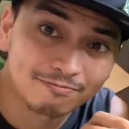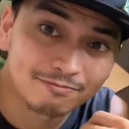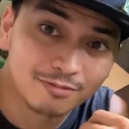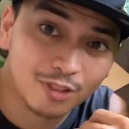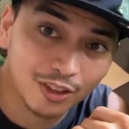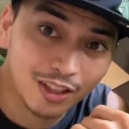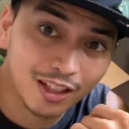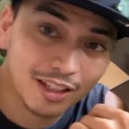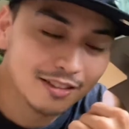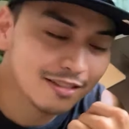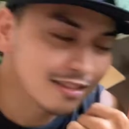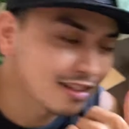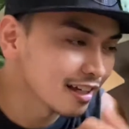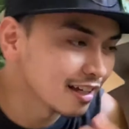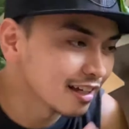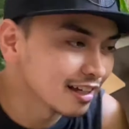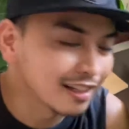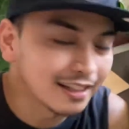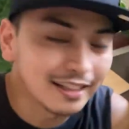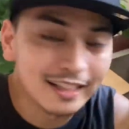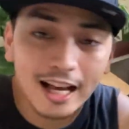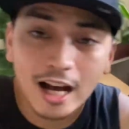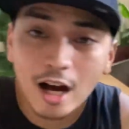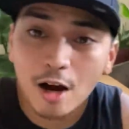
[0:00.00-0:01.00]
Okay,
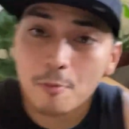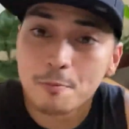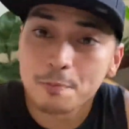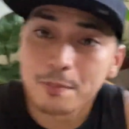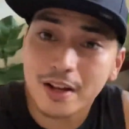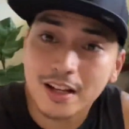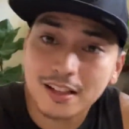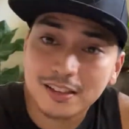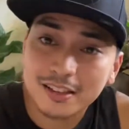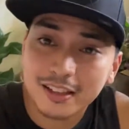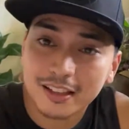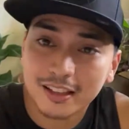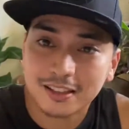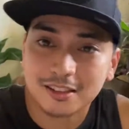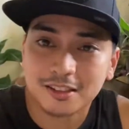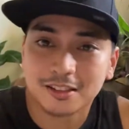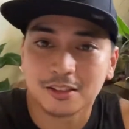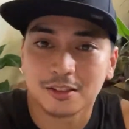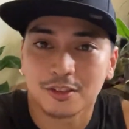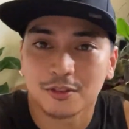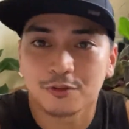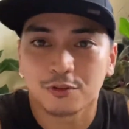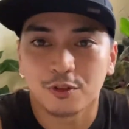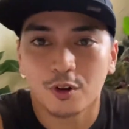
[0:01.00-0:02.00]
now basics
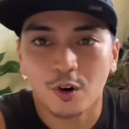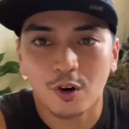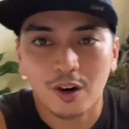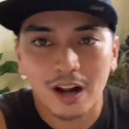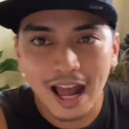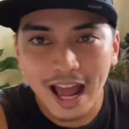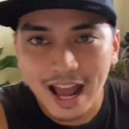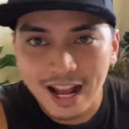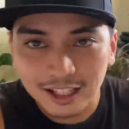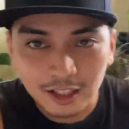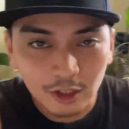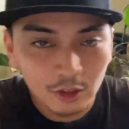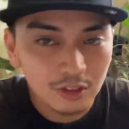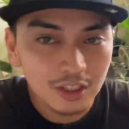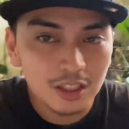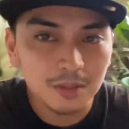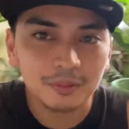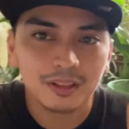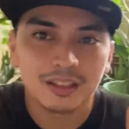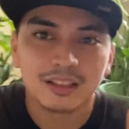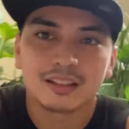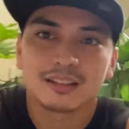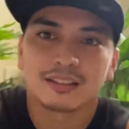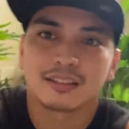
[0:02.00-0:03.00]
for
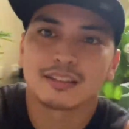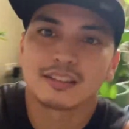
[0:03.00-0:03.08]
Aglaonema.